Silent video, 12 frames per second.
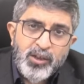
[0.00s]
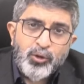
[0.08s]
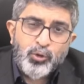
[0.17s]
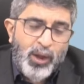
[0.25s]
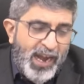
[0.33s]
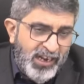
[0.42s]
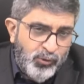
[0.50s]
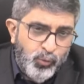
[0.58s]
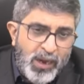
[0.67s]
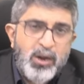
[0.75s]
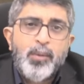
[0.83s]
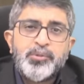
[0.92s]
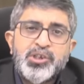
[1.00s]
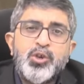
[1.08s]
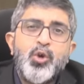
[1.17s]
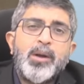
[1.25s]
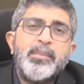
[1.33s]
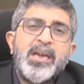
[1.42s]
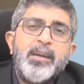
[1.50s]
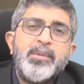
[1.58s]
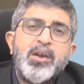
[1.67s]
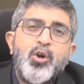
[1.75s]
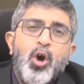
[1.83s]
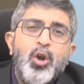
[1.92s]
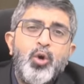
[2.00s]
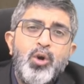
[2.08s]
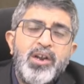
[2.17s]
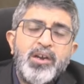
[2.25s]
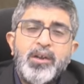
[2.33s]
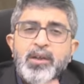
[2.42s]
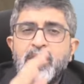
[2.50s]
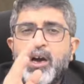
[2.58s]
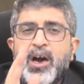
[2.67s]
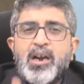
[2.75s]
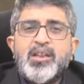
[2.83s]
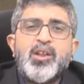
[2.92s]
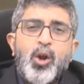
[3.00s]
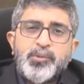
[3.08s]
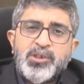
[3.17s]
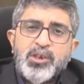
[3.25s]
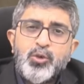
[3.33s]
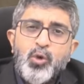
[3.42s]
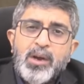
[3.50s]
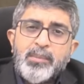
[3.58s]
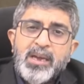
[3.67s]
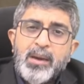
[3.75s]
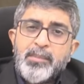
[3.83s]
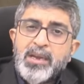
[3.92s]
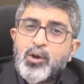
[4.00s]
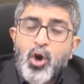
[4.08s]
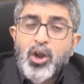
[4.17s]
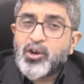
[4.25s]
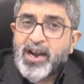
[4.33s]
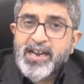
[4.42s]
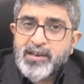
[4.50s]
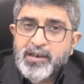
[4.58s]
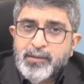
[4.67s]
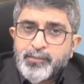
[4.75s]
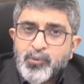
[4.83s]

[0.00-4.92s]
So at one option you are becoming call holder, another option you are becoming call writer.